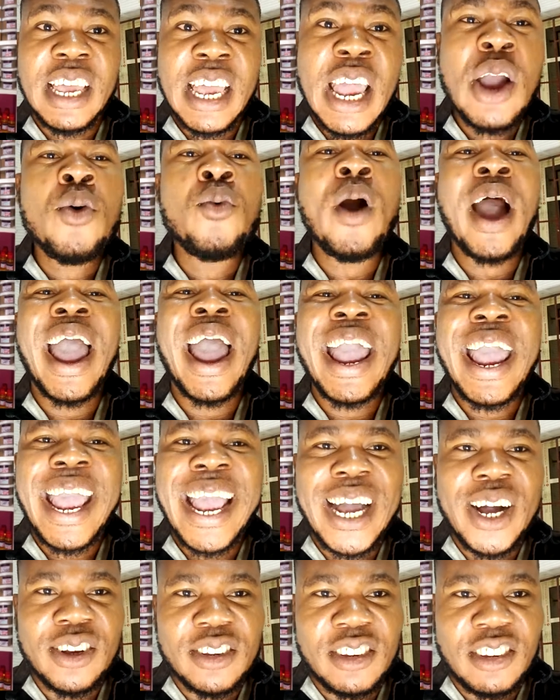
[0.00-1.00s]

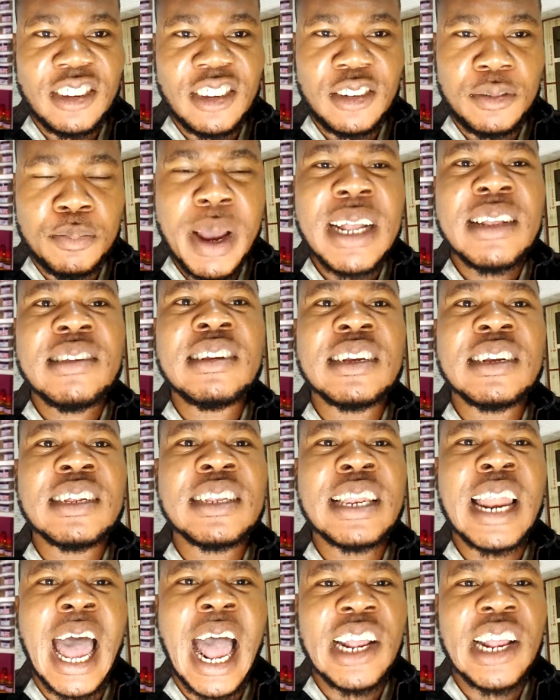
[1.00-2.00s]
AYA Cosmetic
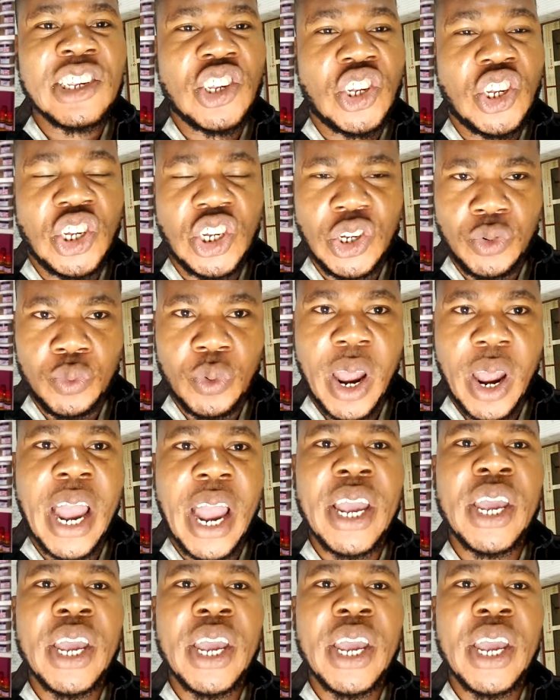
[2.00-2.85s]
Nigeria.